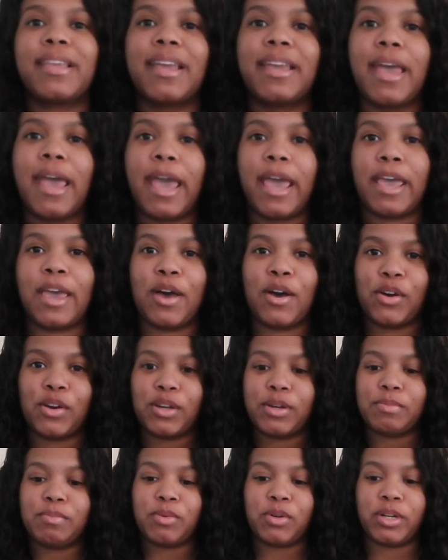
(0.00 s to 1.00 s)
Hey y'all,
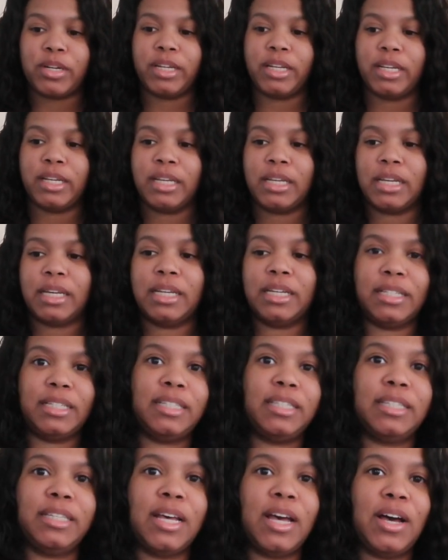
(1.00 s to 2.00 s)
good morning.
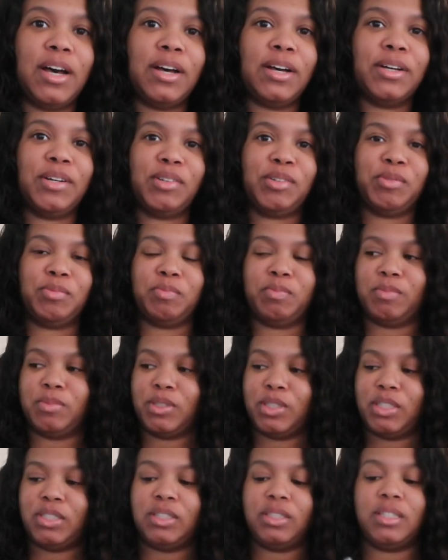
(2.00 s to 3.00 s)
It's um,
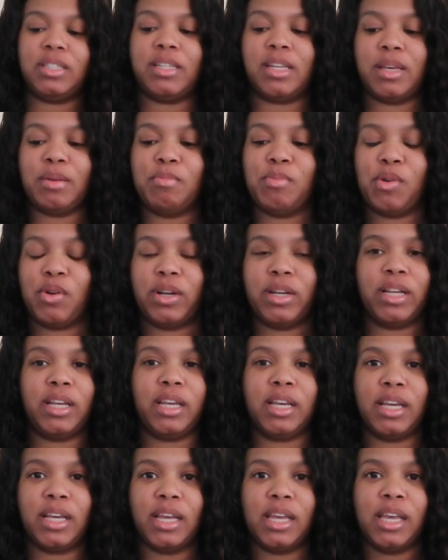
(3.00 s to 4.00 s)
Tuesday
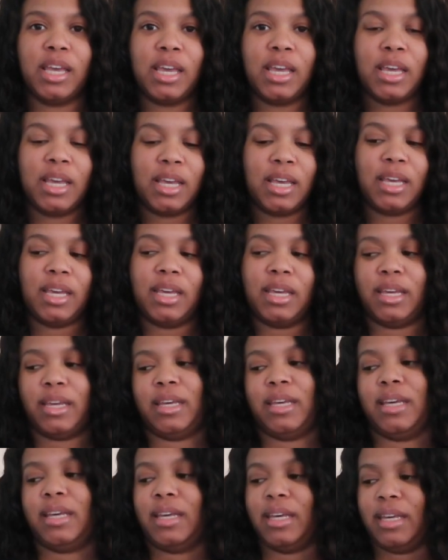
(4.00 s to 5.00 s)
morning.
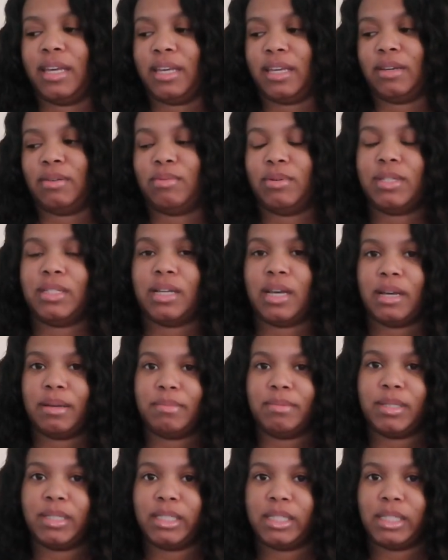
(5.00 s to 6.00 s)
What
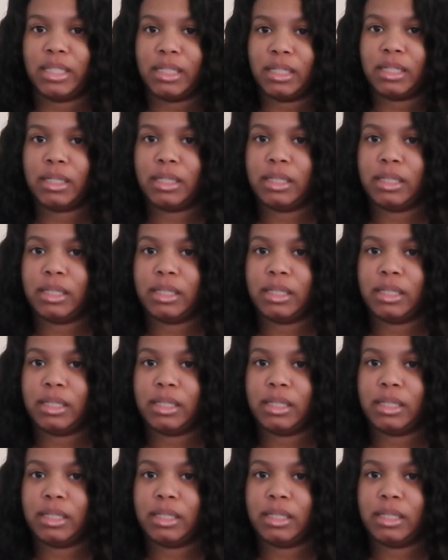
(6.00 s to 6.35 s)
time is it?